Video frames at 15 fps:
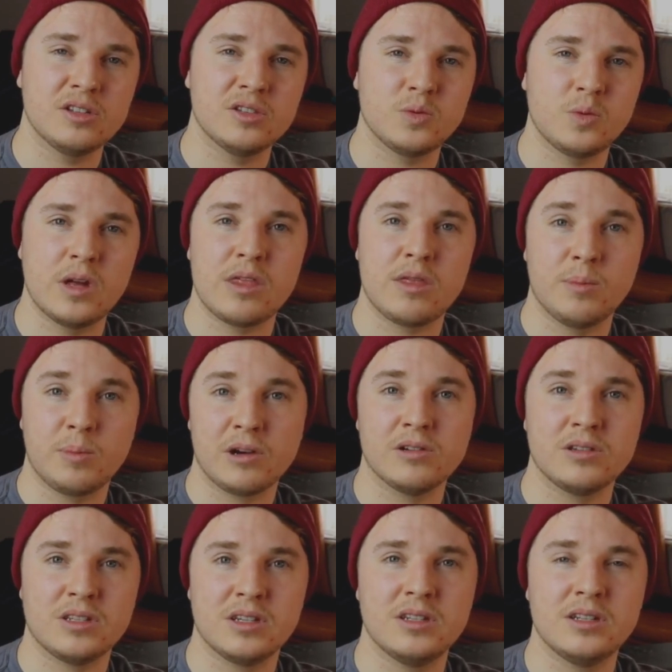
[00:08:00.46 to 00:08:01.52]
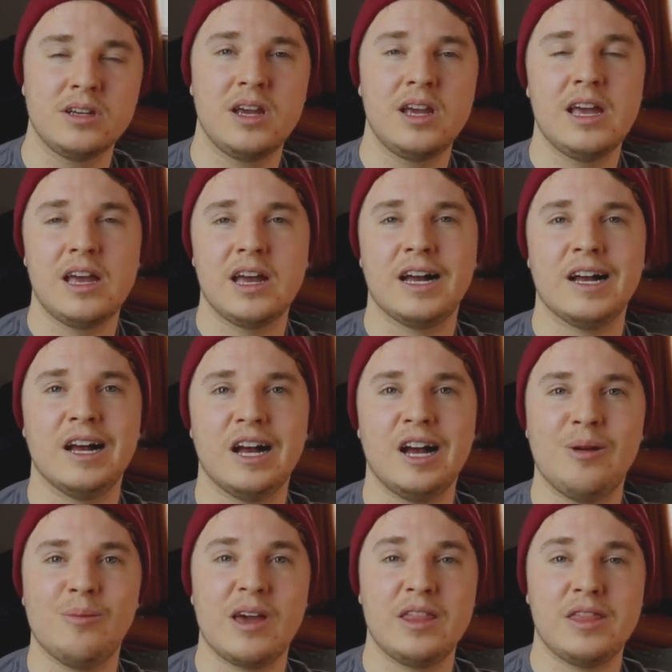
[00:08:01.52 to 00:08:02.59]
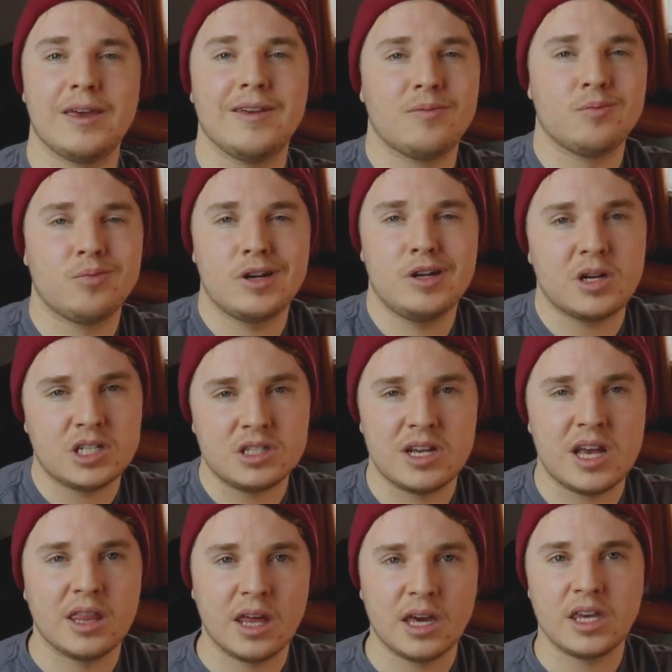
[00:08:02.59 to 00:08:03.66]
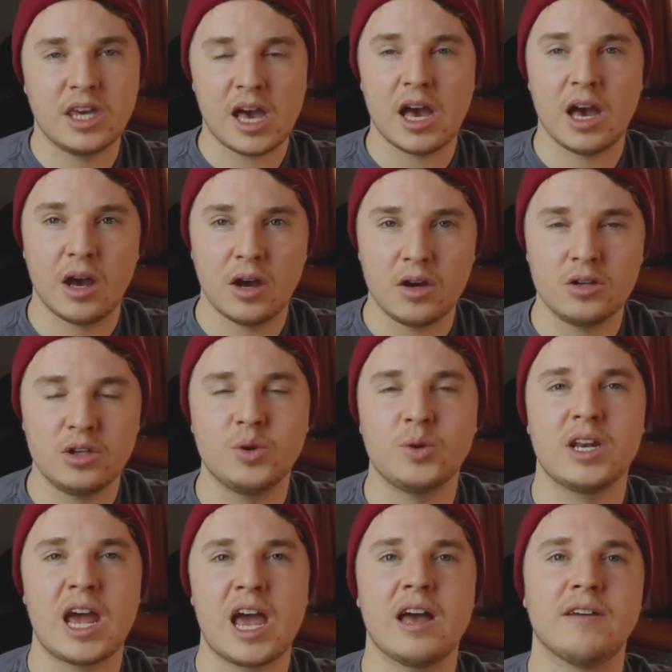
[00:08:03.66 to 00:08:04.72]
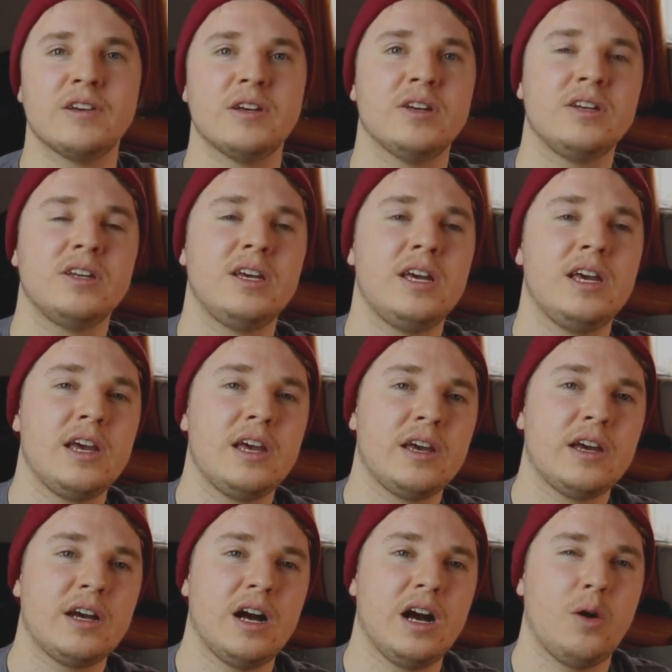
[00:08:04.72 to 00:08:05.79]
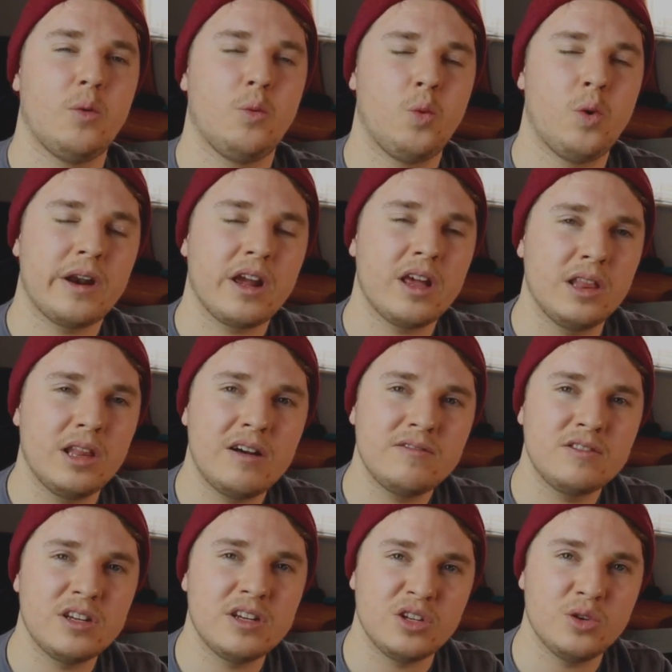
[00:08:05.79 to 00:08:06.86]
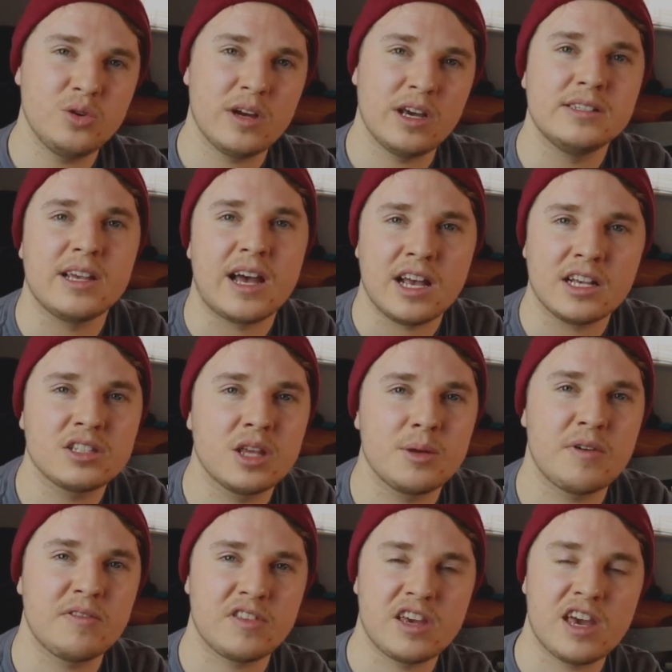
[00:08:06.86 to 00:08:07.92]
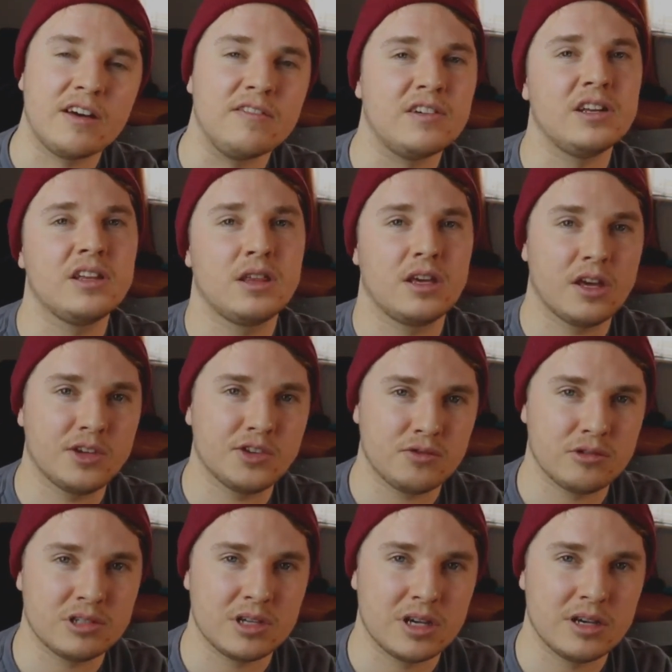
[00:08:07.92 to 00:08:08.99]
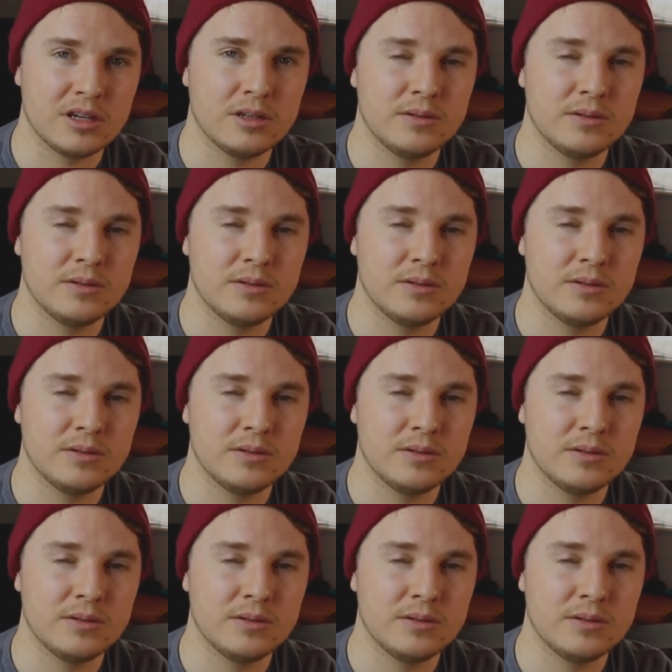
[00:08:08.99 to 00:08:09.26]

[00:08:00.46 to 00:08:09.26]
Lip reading: with the person, and they've pretty much said like, yeah, you can have it. What I love to do is ask them if they have anything else for sale.